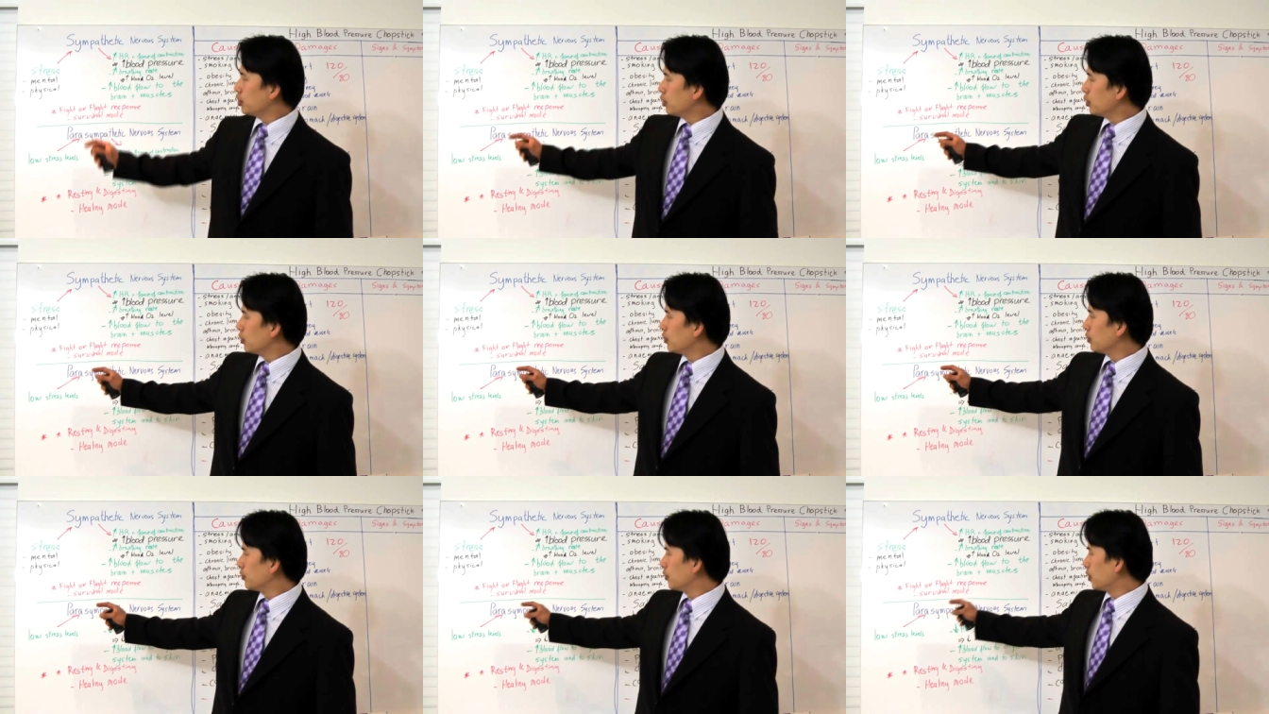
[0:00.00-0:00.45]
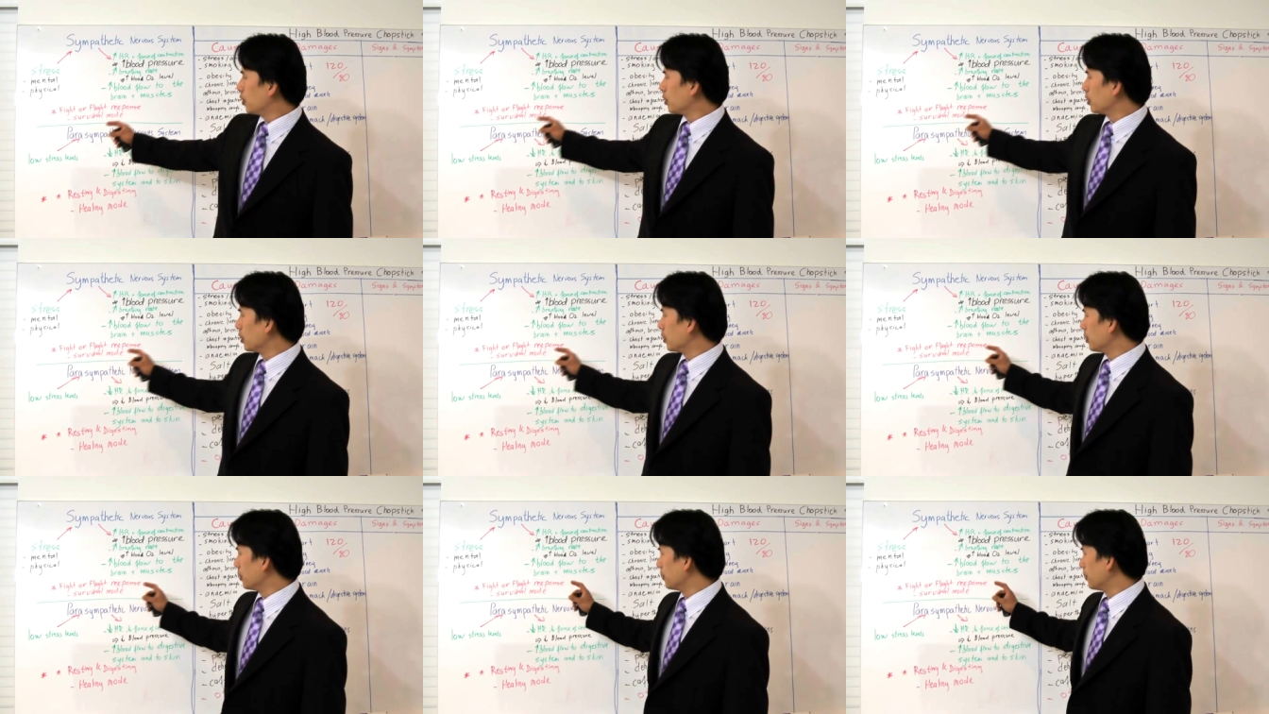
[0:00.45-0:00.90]
you
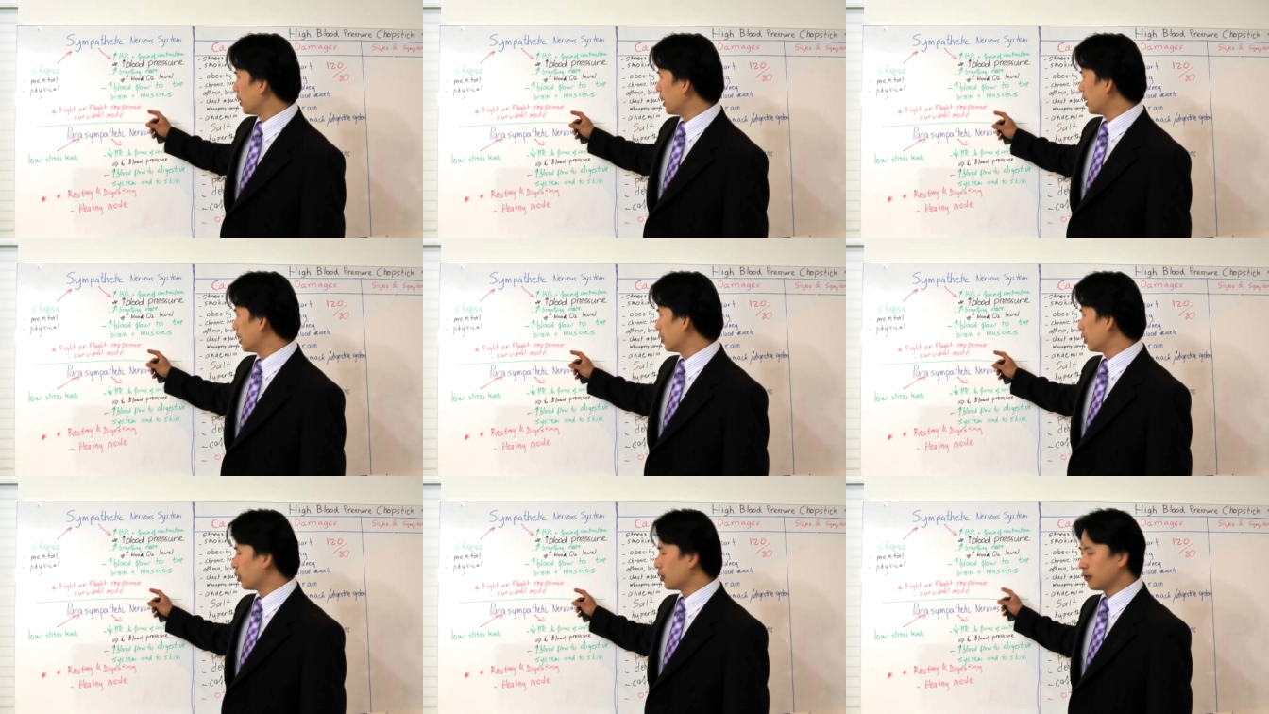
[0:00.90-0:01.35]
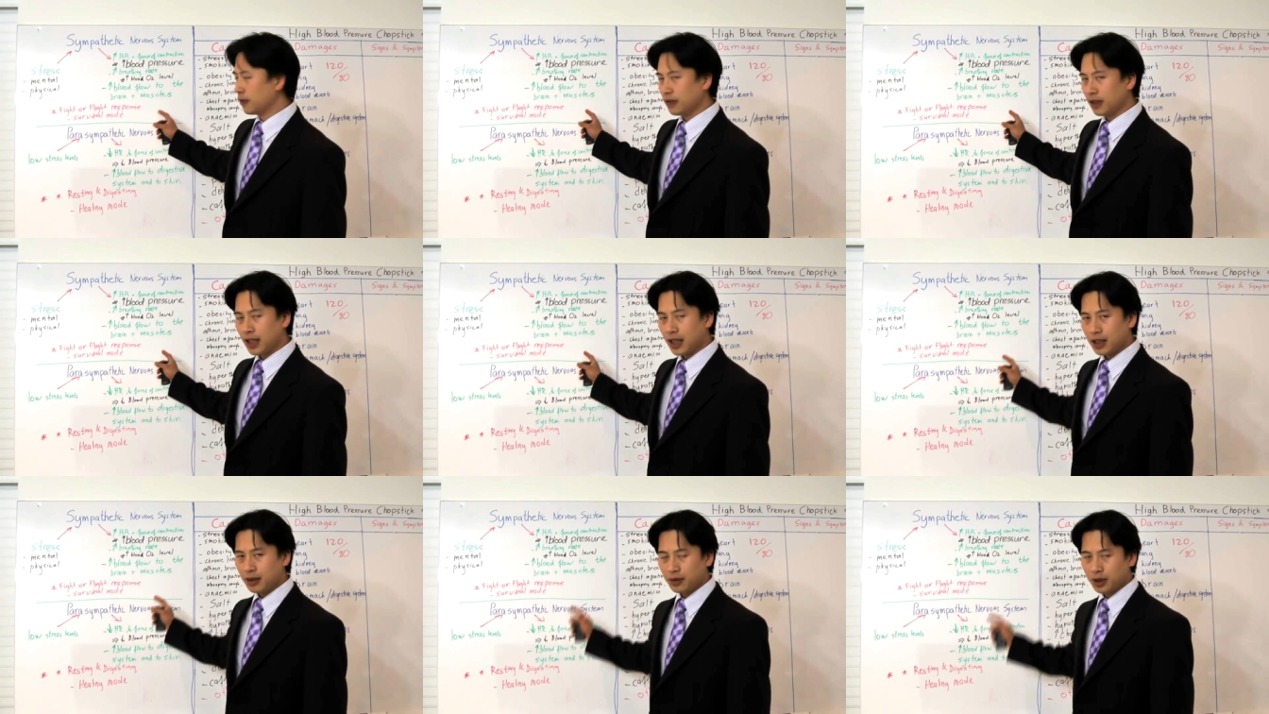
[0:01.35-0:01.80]
for the fight or
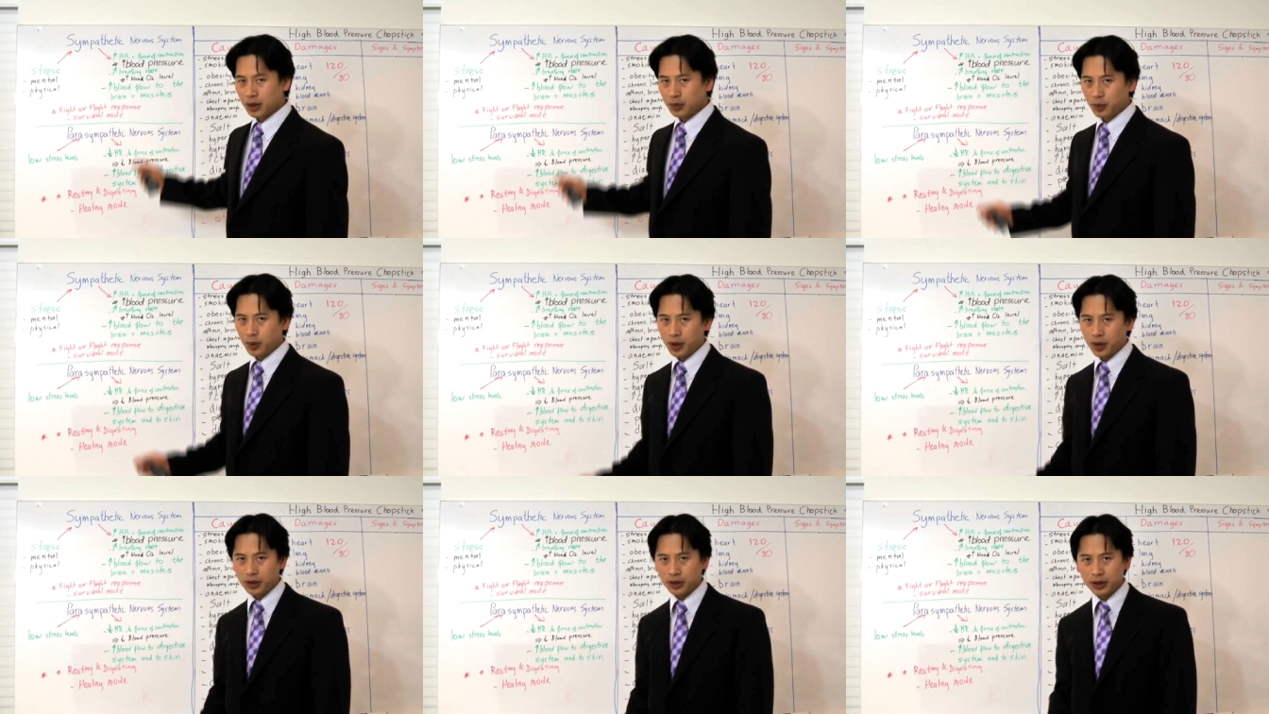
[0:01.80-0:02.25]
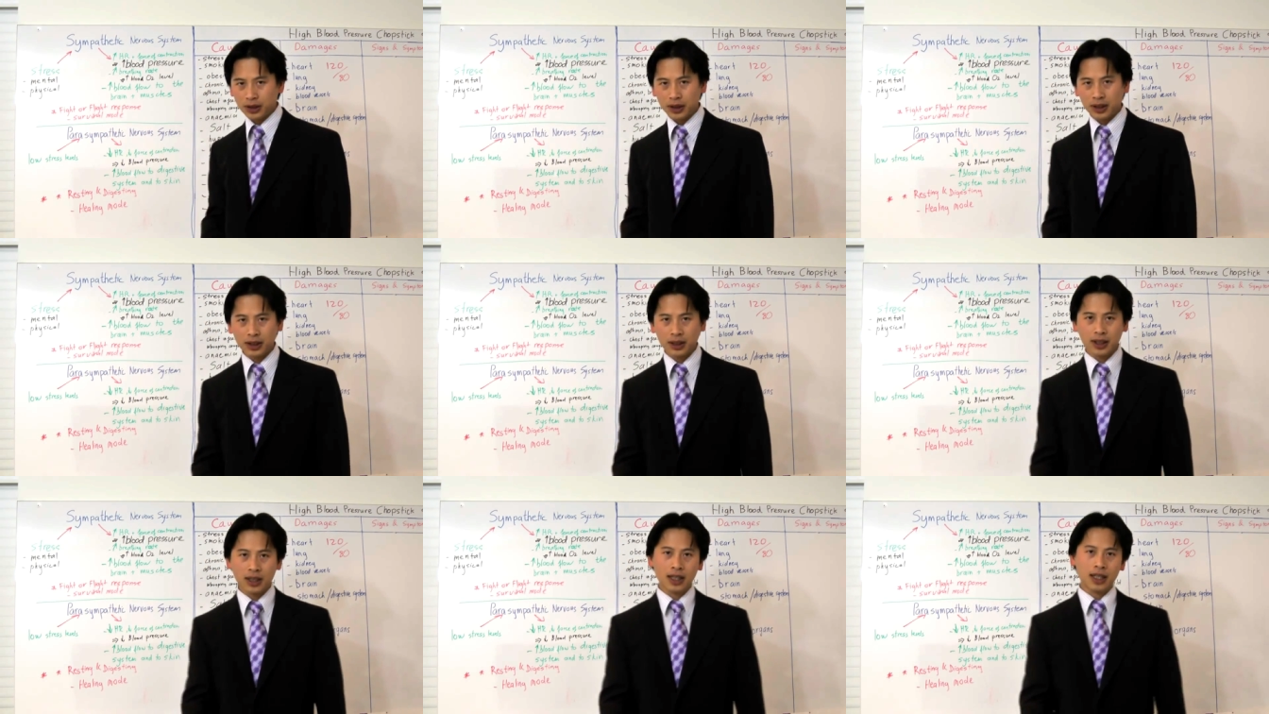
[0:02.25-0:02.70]
flight
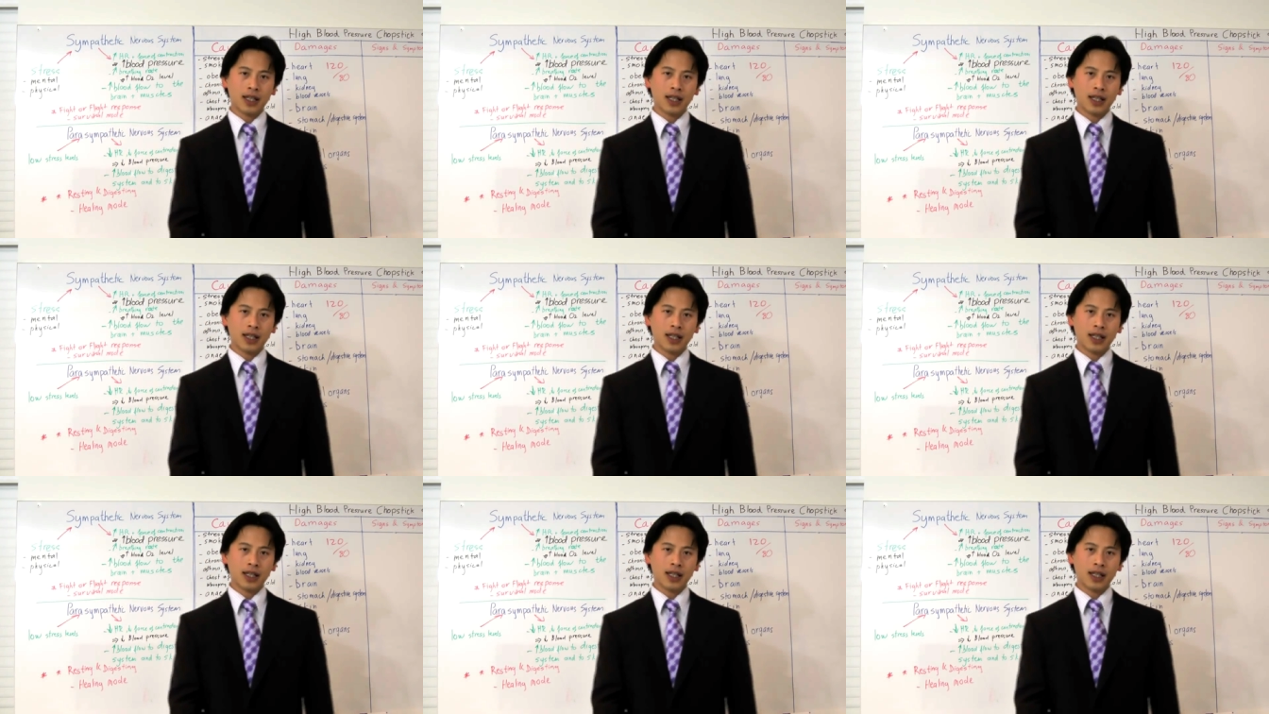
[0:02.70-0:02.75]
response